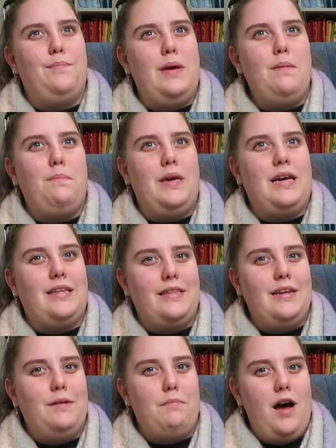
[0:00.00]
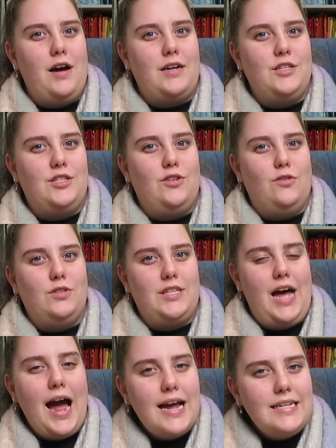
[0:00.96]
a bit bigger than a market stall
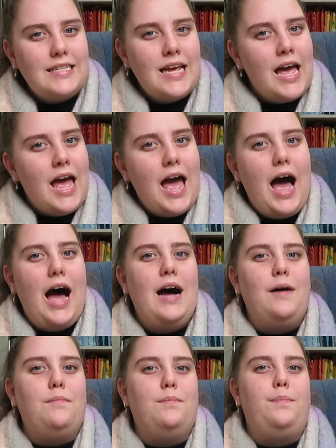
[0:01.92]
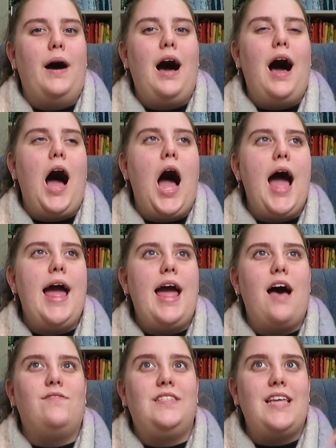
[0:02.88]
size, but I
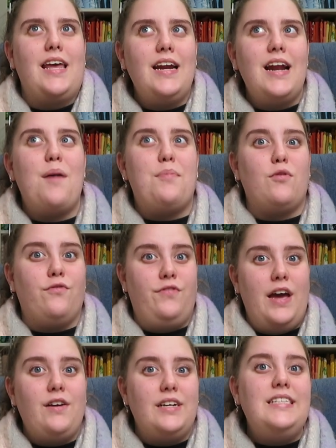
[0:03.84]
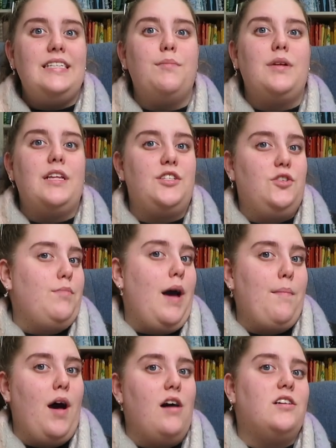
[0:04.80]
have set it up very similar to
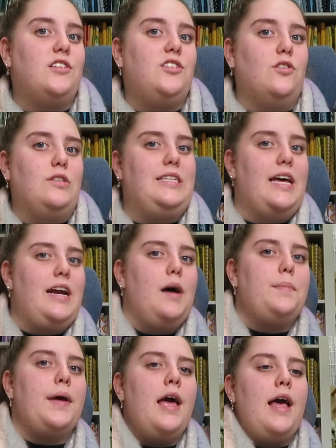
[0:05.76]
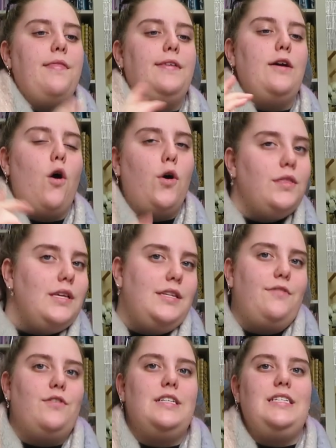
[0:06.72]
my market stall setup. The only
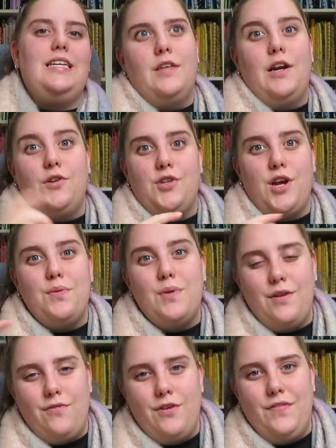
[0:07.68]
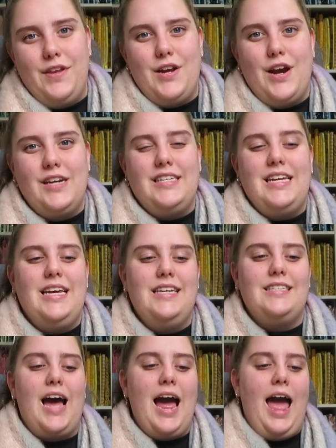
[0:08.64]
difference that I'll show you in a few videos
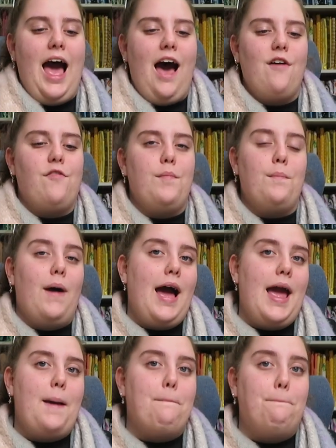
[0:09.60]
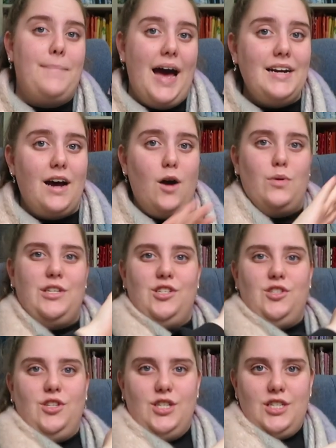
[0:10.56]
is I have my banner, which
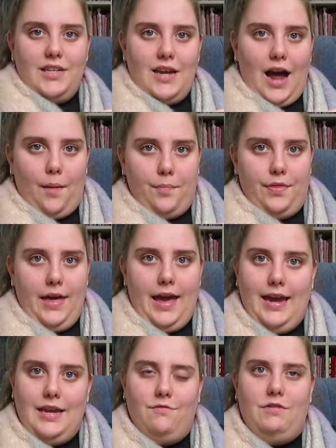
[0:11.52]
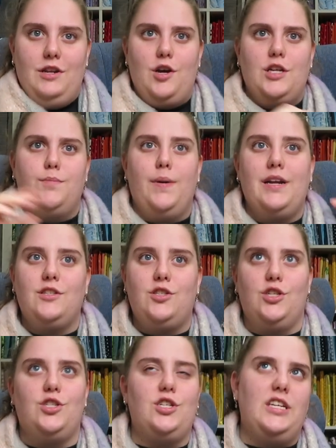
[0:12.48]
is usually up there in videos, but
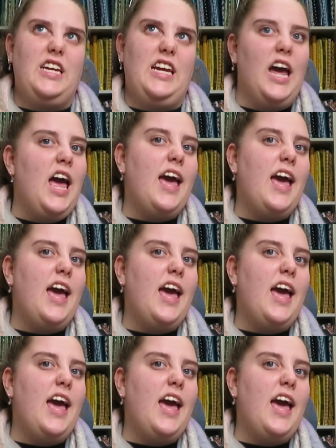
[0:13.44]
it's usually